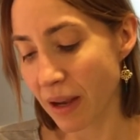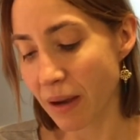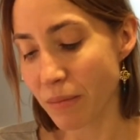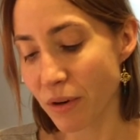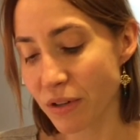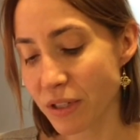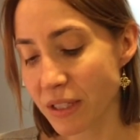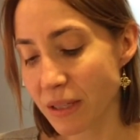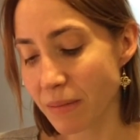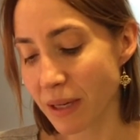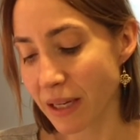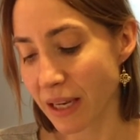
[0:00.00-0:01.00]
Emergency
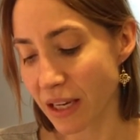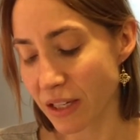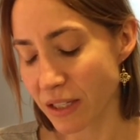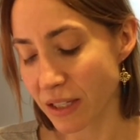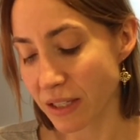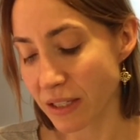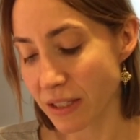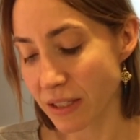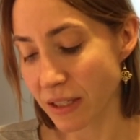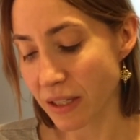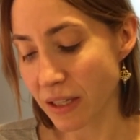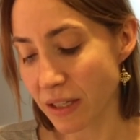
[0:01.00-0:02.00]

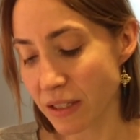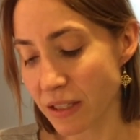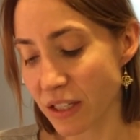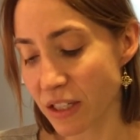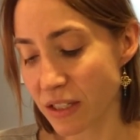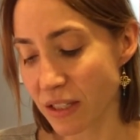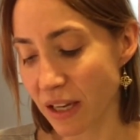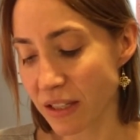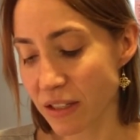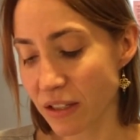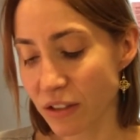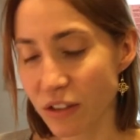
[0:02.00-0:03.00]
medications such as
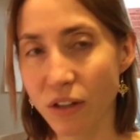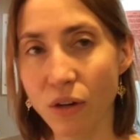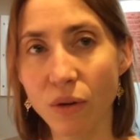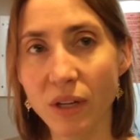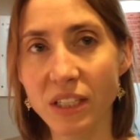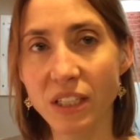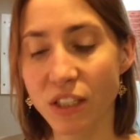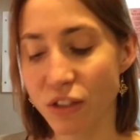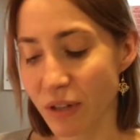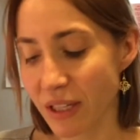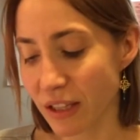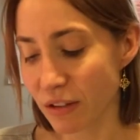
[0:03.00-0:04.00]
succinylcholine to
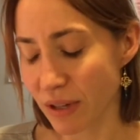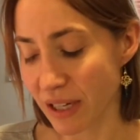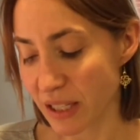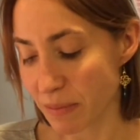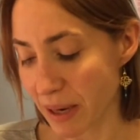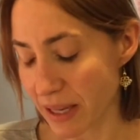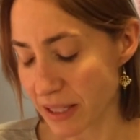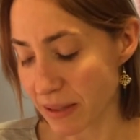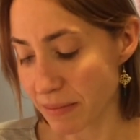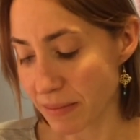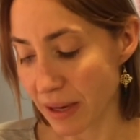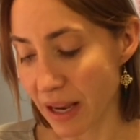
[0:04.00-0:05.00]
treat
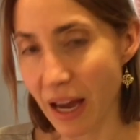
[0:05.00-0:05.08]
laryngospasm,